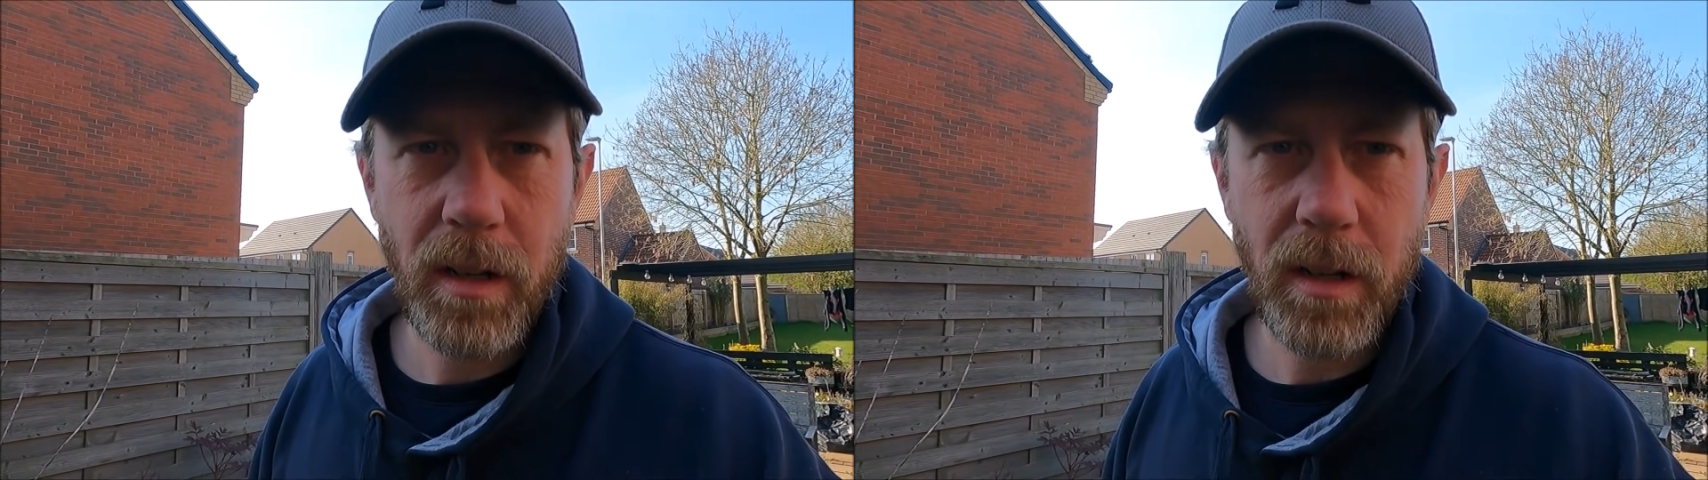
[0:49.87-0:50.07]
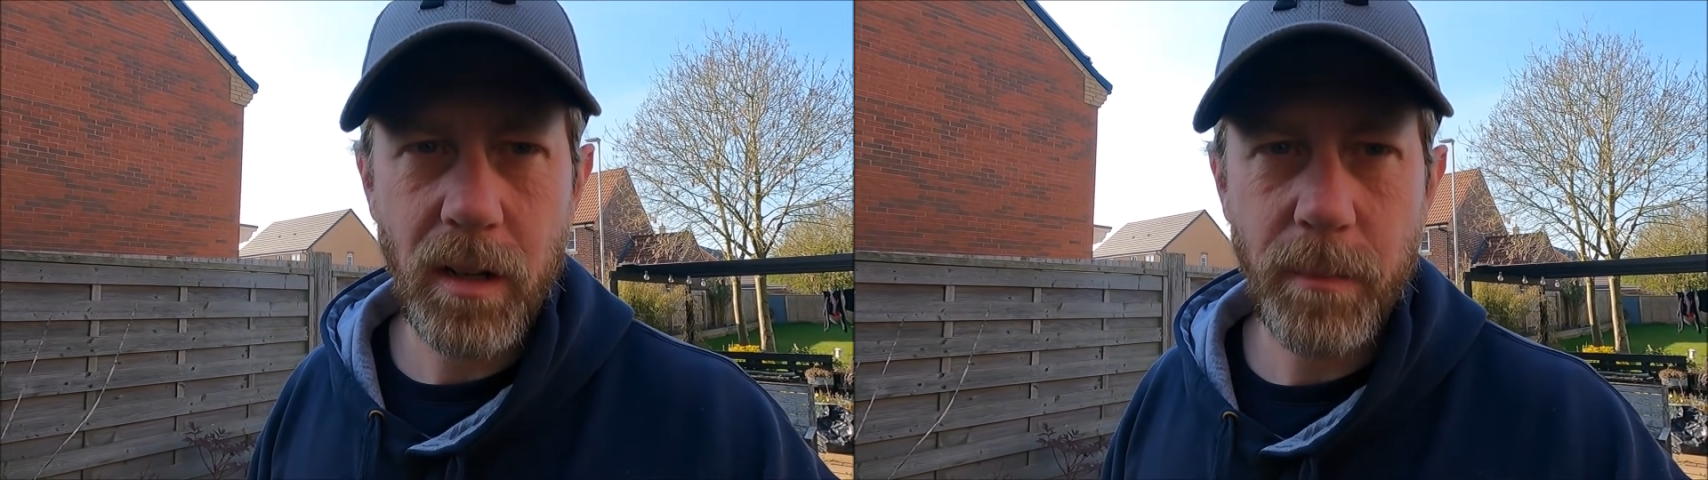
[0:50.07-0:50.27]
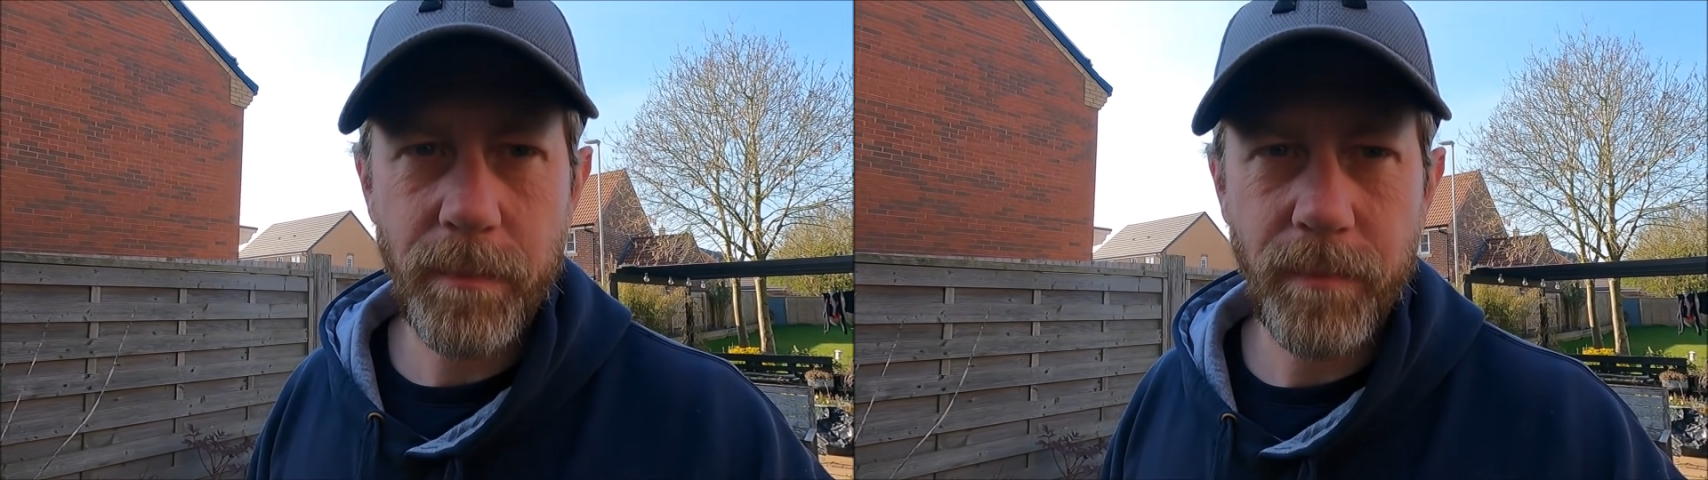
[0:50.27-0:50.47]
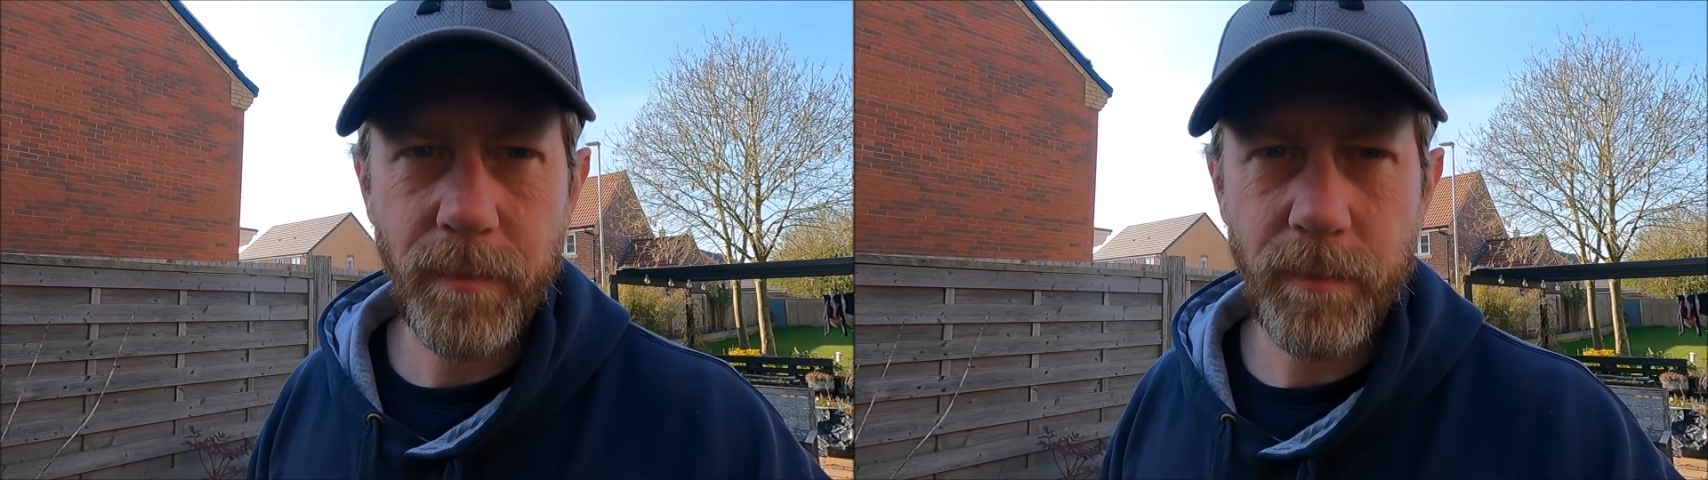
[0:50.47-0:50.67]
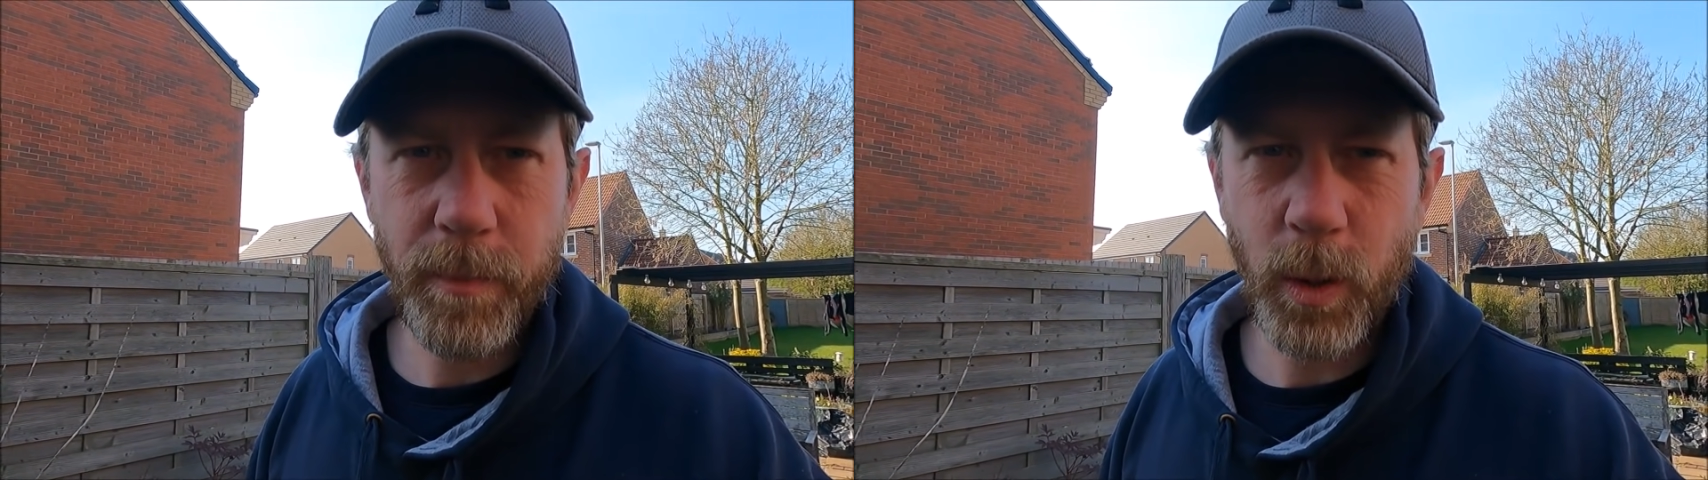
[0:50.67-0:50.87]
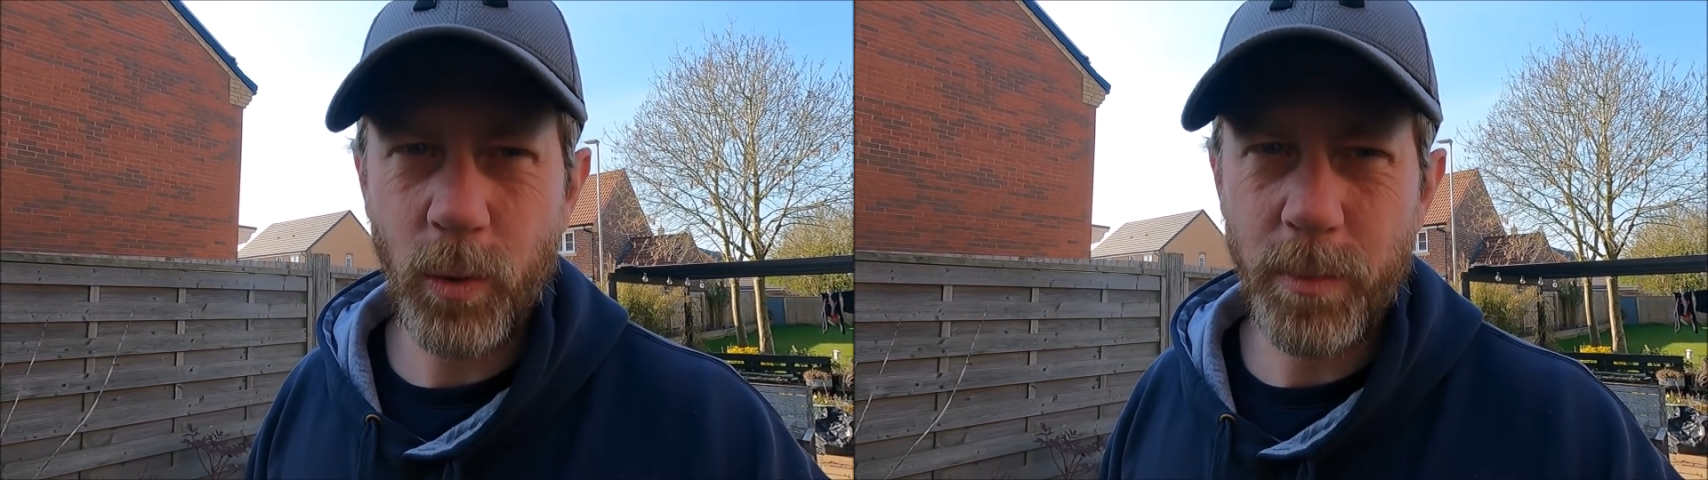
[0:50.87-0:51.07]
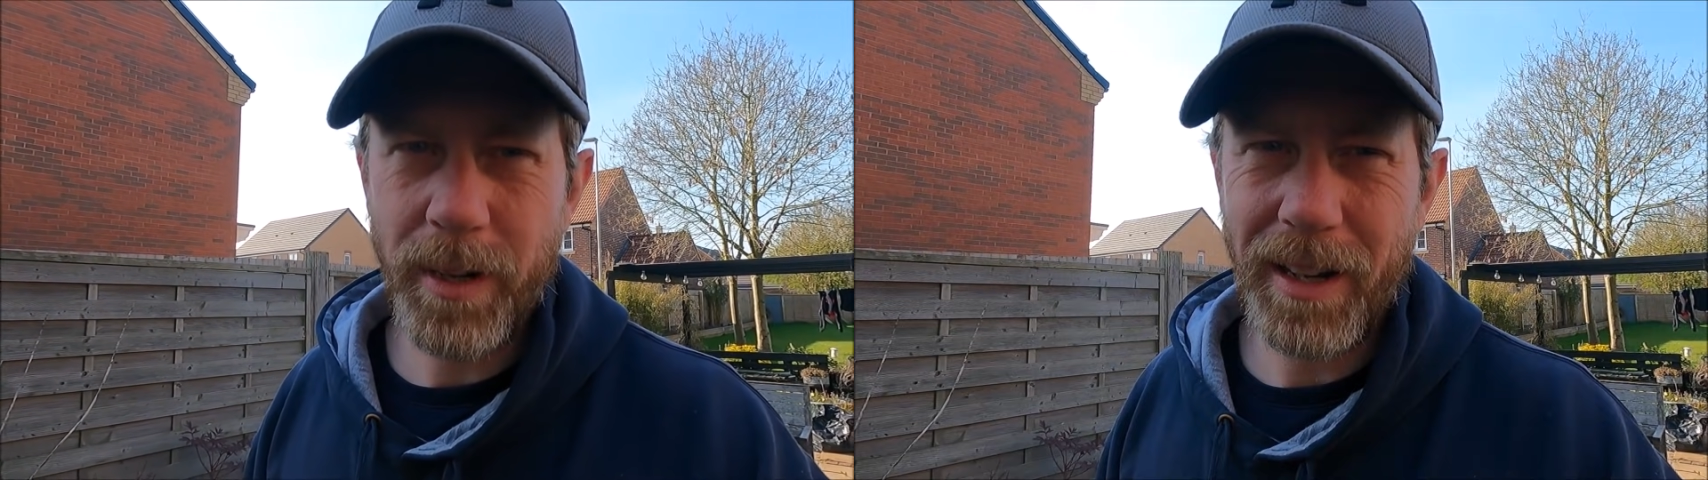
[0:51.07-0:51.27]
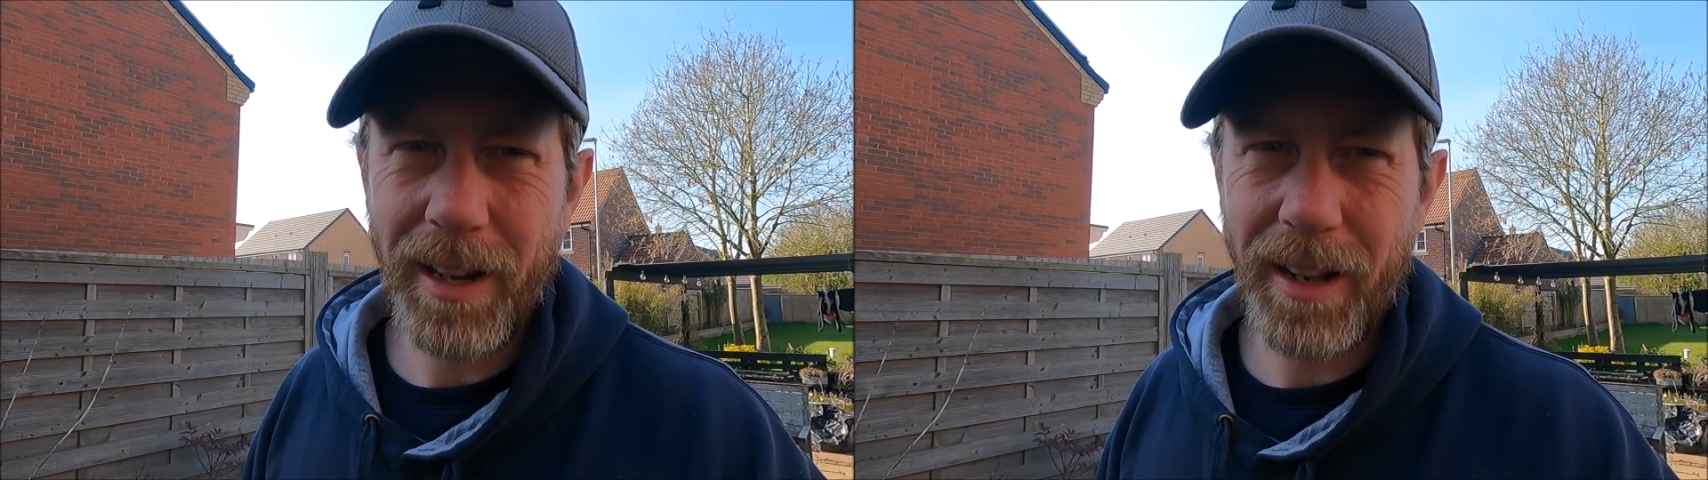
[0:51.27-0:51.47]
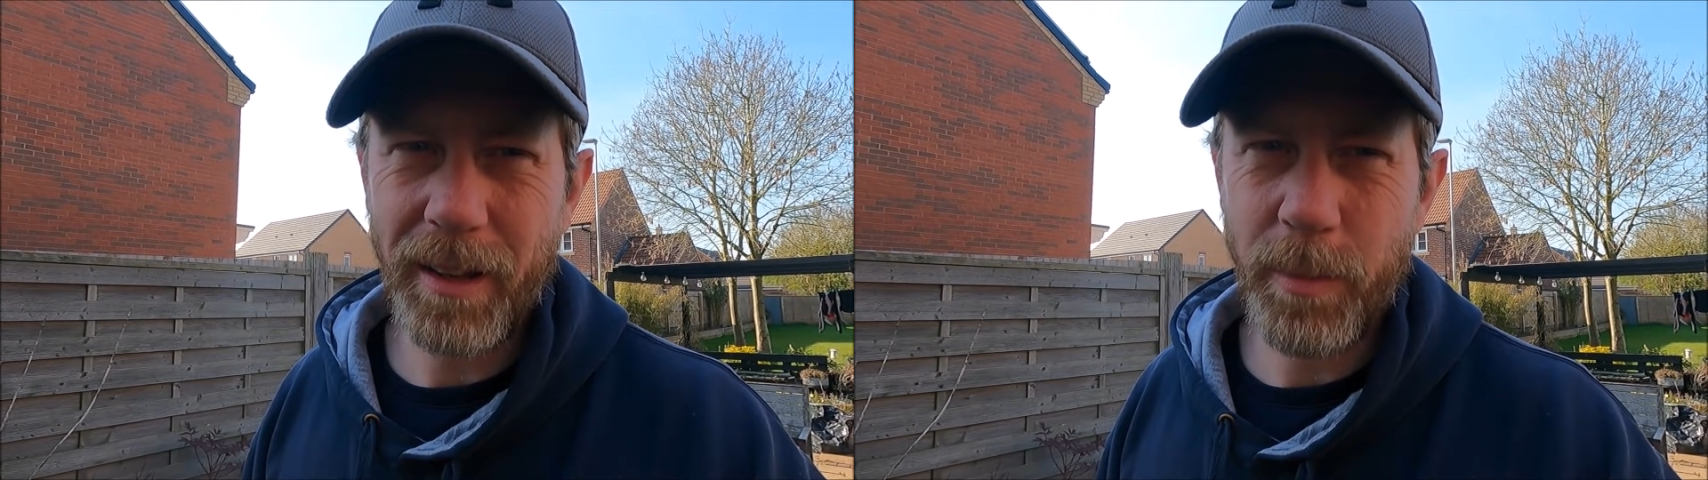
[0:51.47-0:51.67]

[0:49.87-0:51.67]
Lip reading: Pulled my leg,